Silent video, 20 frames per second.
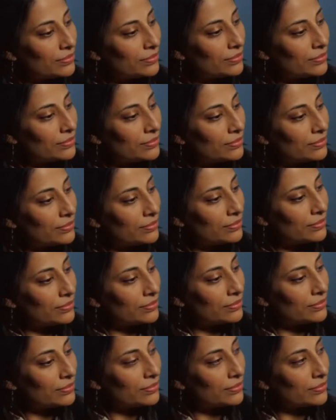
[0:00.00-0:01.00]

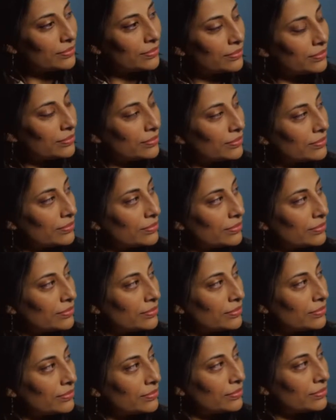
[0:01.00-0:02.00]

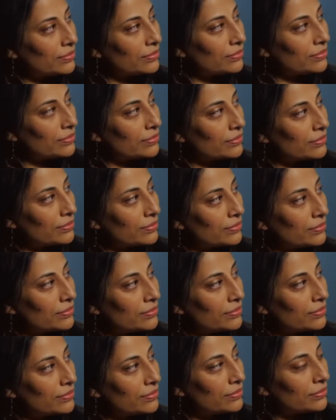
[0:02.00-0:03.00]

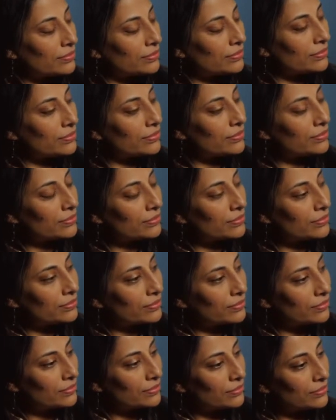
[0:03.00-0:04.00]

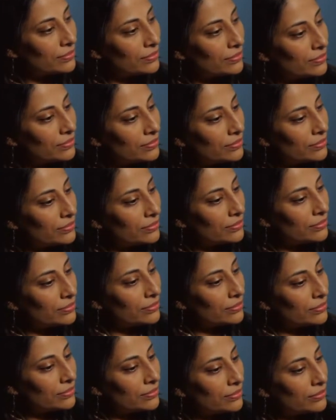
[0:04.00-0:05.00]

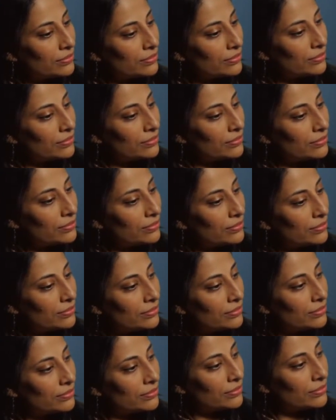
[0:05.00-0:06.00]

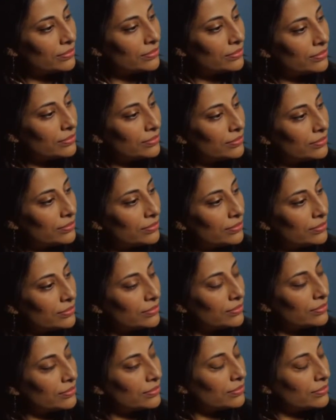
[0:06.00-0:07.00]

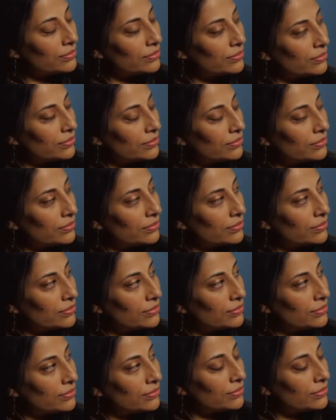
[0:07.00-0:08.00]
This person isn't speaking.